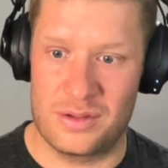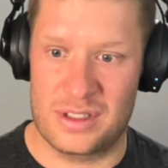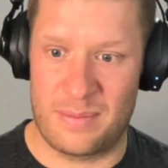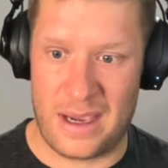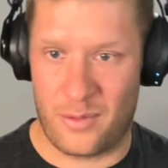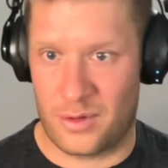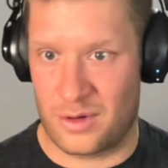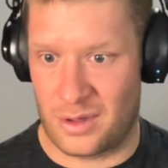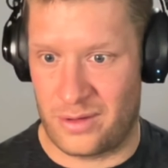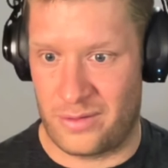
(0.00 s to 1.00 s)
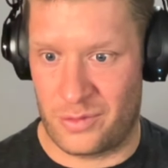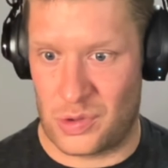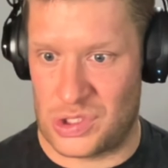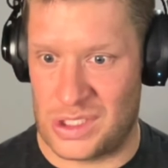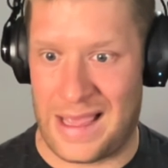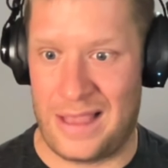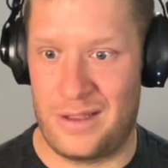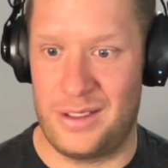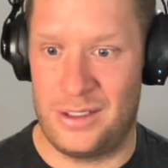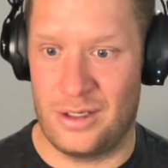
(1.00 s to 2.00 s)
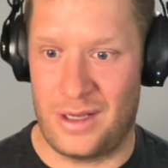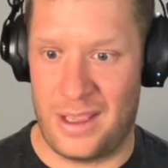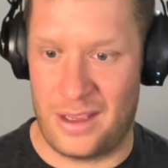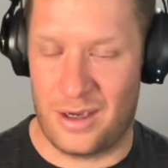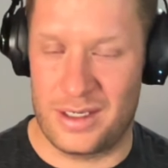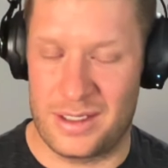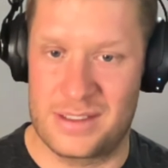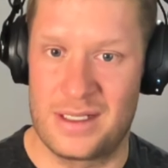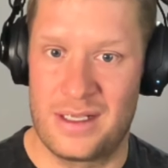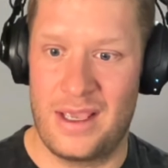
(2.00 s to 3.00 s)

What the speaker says: the power of Originality.AI's